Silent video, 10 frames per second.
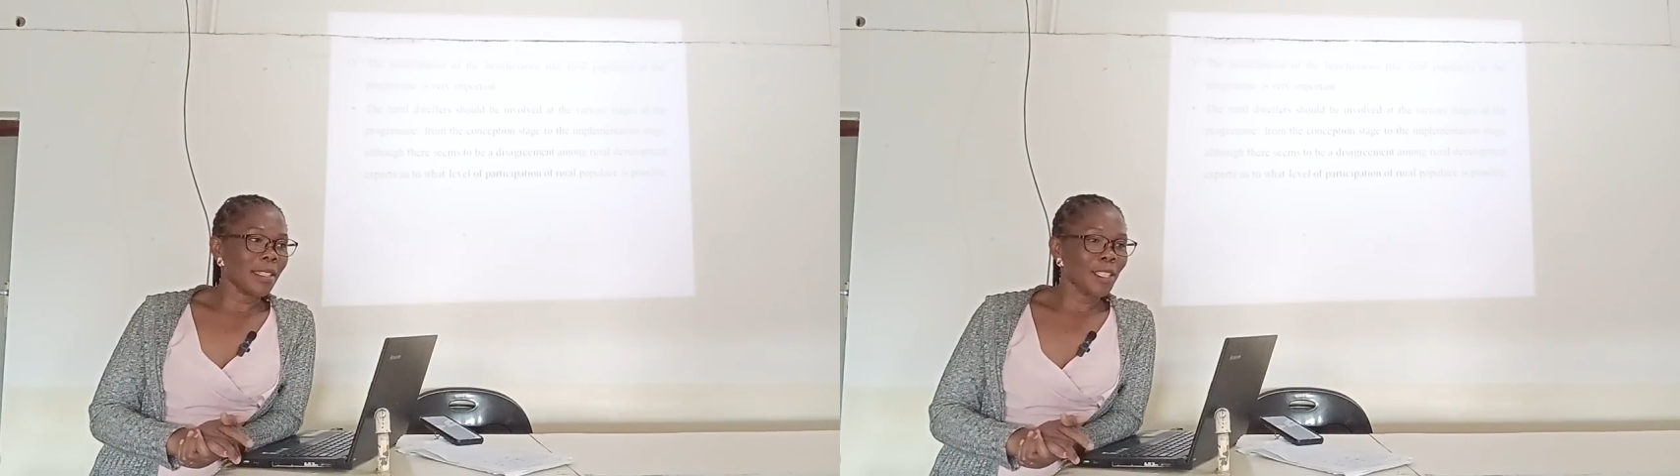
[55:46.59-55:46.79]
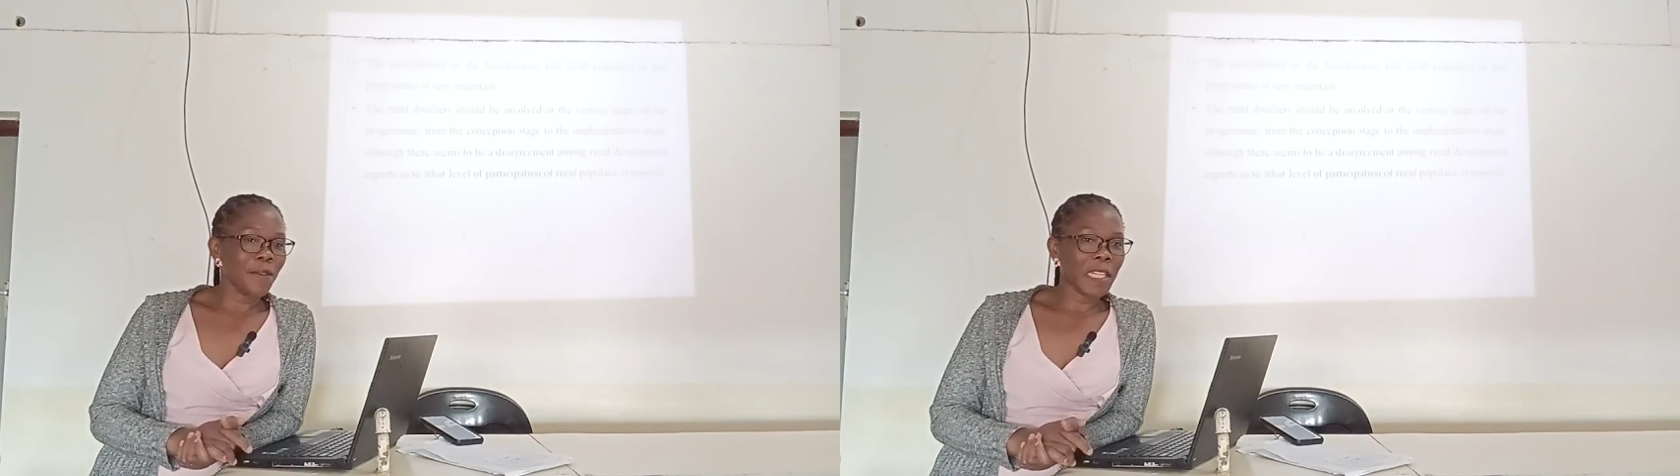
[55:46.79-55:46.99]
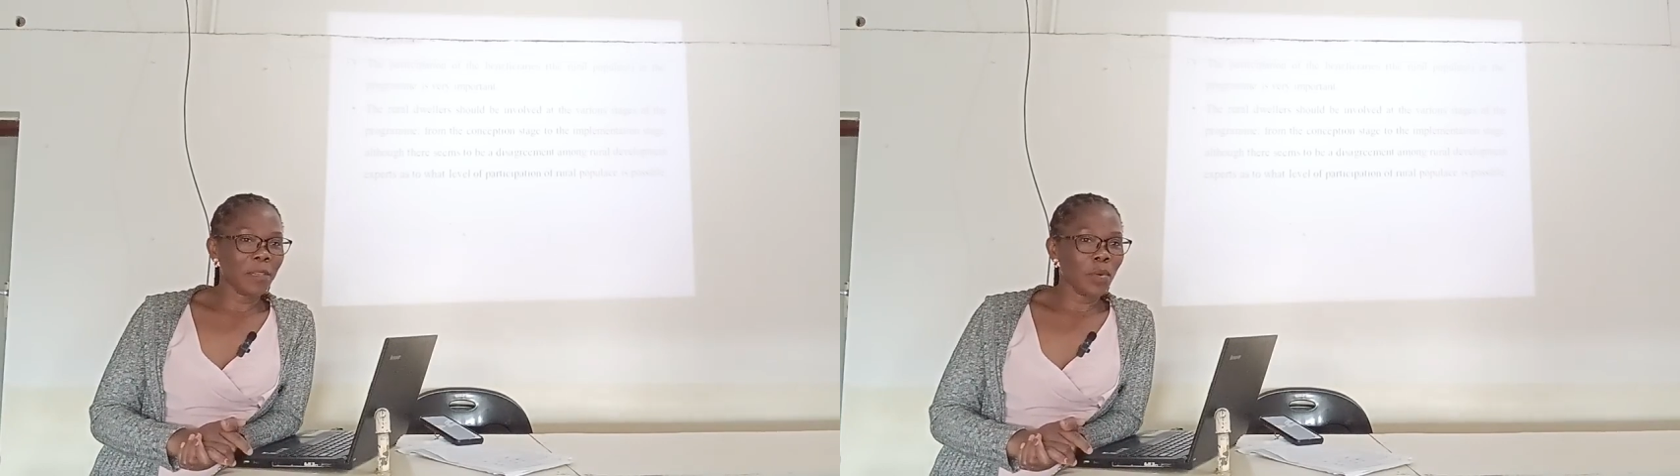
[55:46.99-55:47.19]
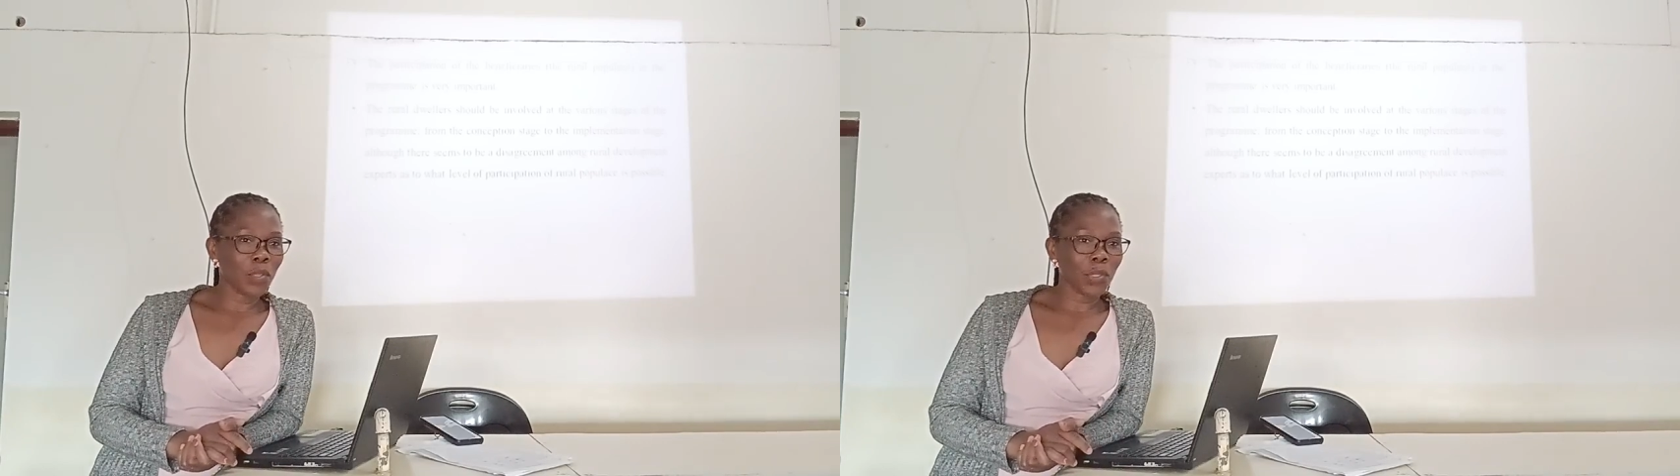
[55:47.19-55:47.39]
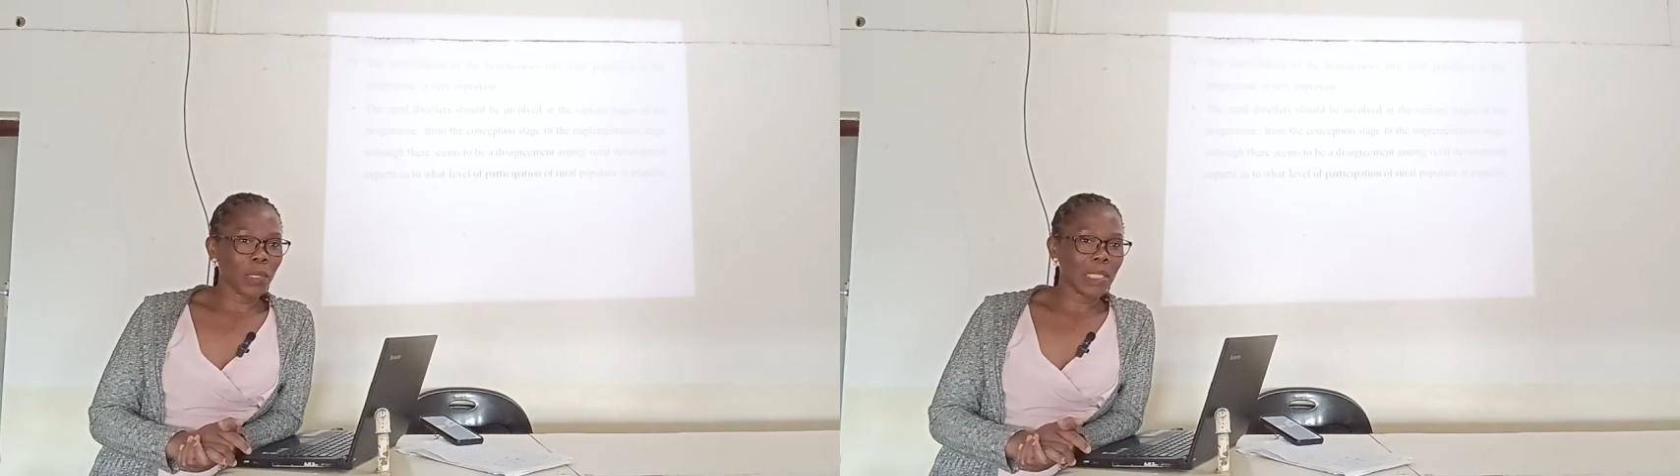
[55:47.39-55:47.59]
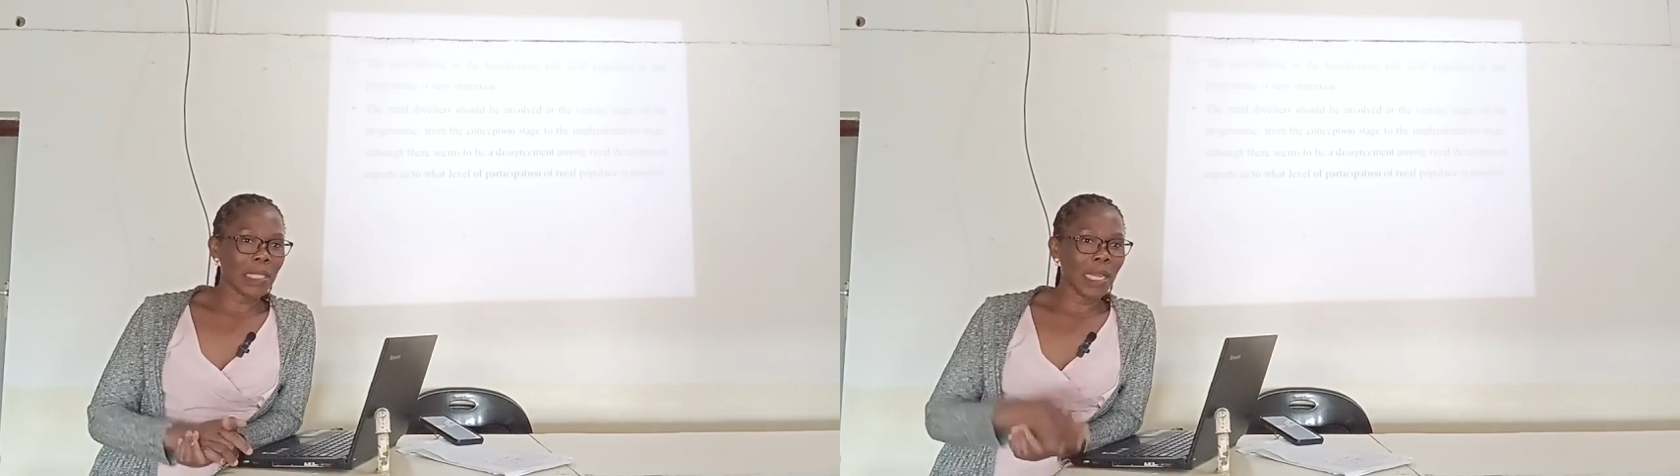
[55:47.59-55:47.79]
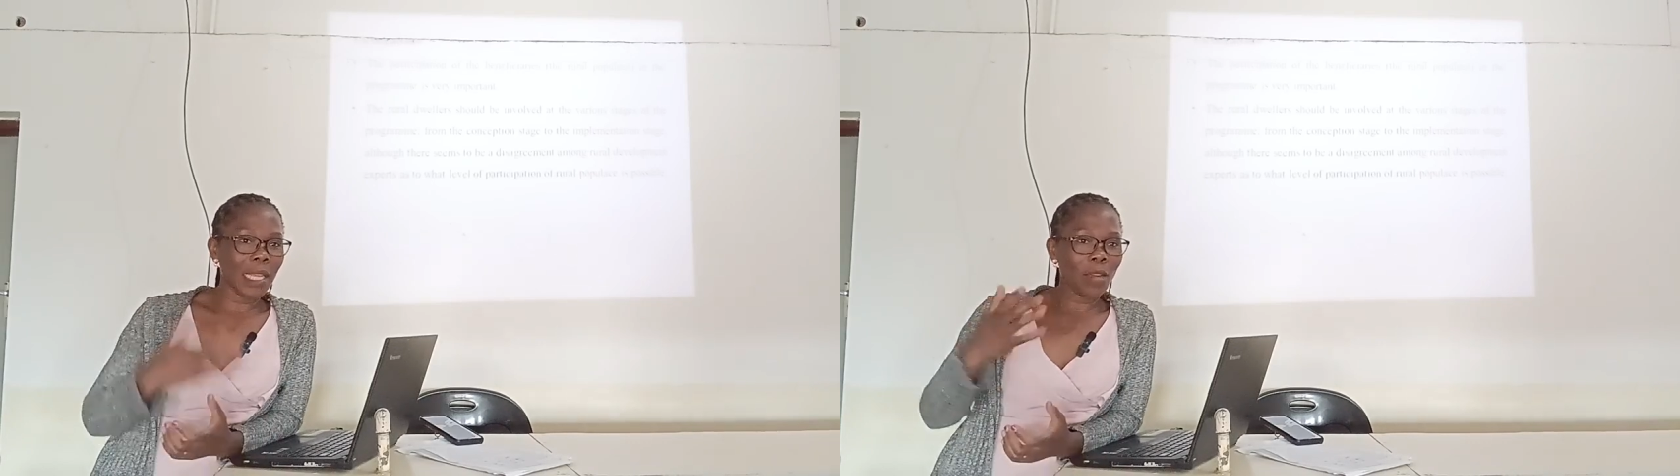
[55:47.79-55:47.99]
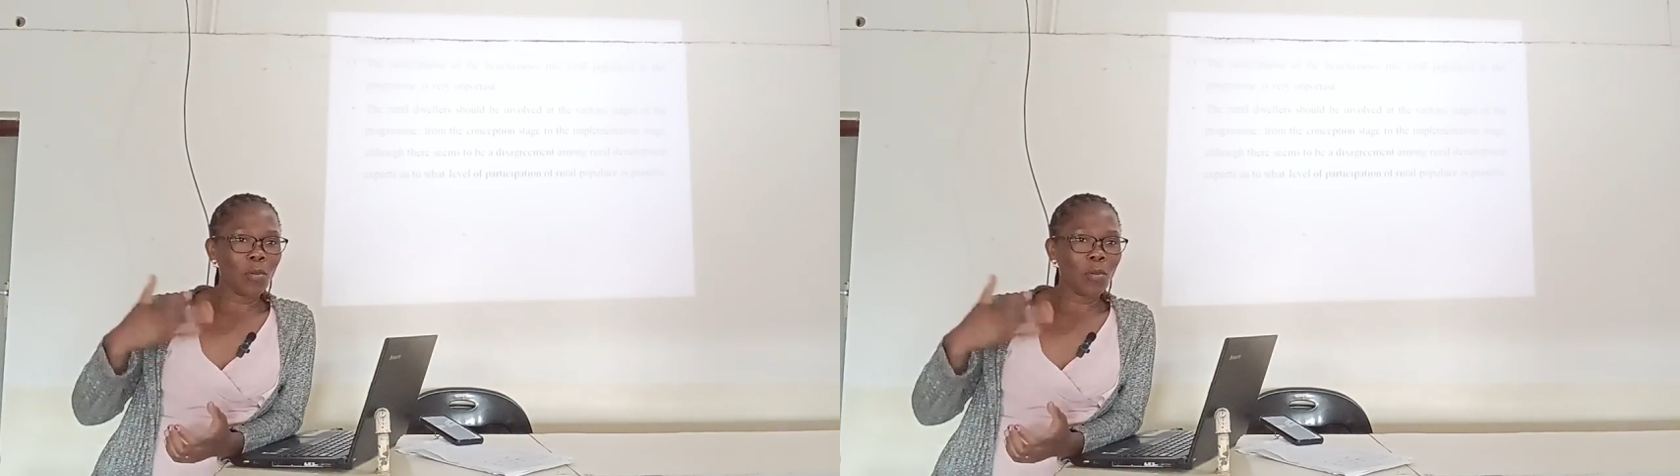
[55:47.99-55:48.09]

different portions, like